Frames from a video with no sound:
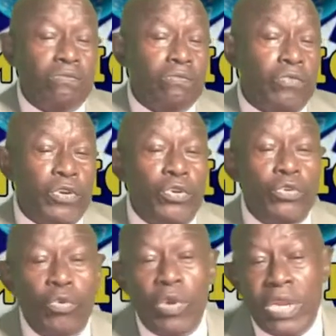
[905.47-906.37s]
We don't
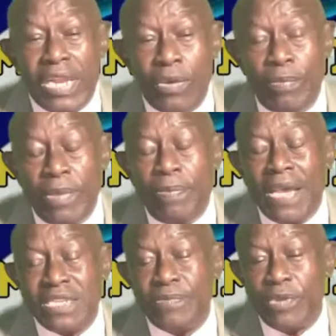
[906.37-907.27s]
know whether that will be
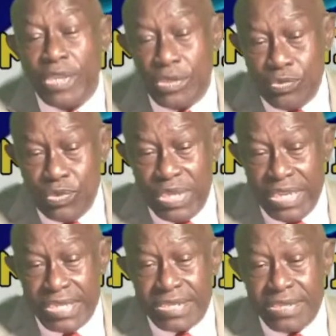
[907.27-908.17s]
possible in 2
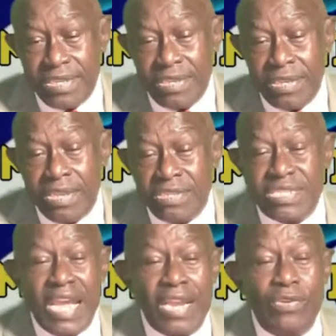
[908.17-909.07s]
days.
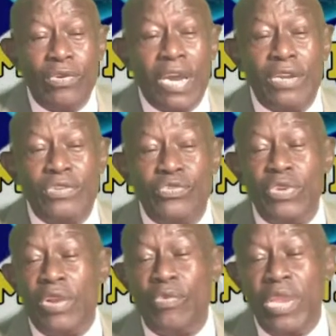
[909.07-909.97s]
Sino got to do
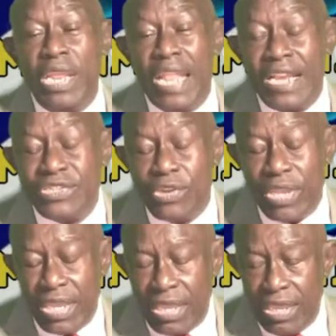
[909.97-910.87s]
the
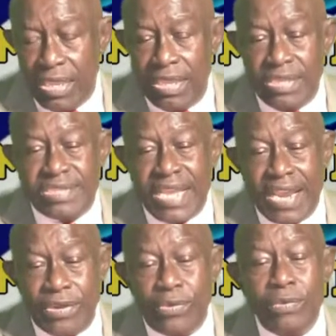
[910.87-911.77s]
re-election in
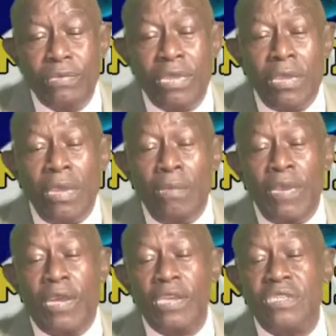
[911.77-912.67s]
Sino
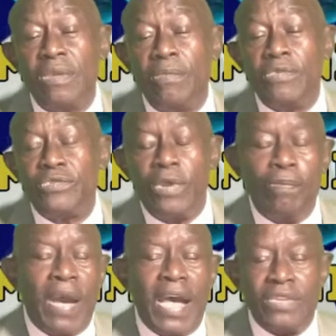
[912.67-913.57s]
because some
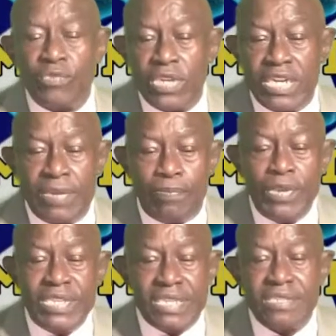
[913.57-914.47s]
parts, one of the
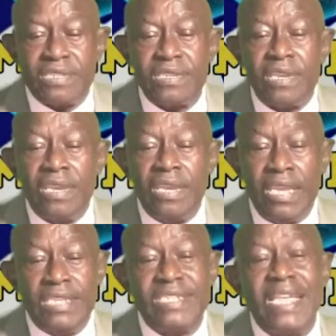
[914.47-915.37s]
prisons
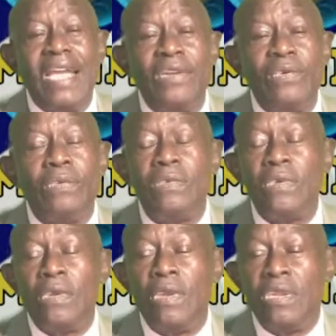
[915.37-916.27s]
in Sino,
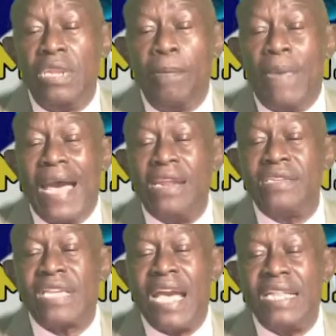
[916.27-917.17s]
the
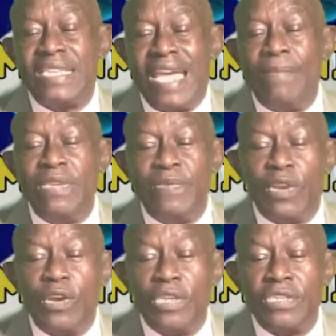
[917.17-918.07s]
ballots got damaged
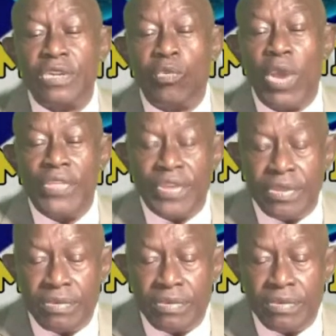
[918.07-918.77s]
because of the weather.